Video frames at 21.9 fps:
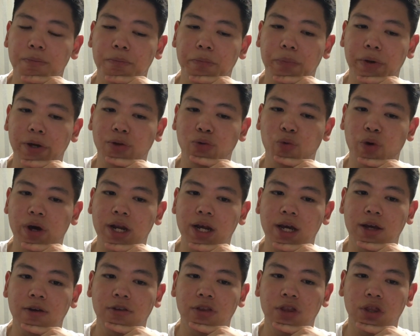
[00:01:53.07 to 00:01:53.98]
But when
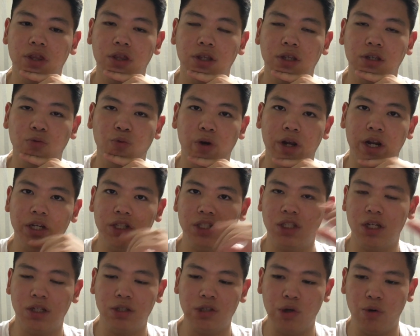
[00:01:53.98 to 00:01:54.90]
I
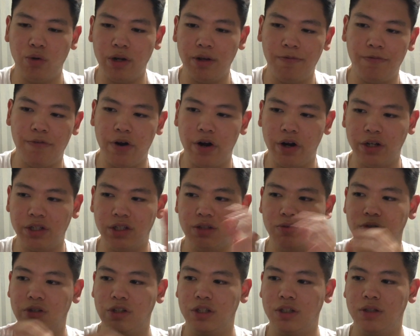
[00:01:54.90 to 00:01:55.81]
saw Tony
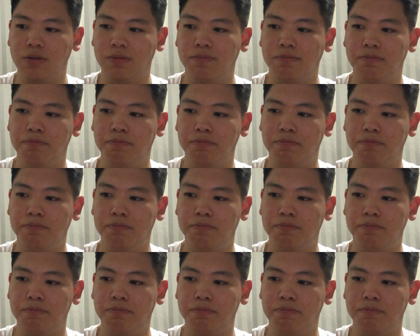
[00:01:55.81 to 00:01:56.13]
Ferguson just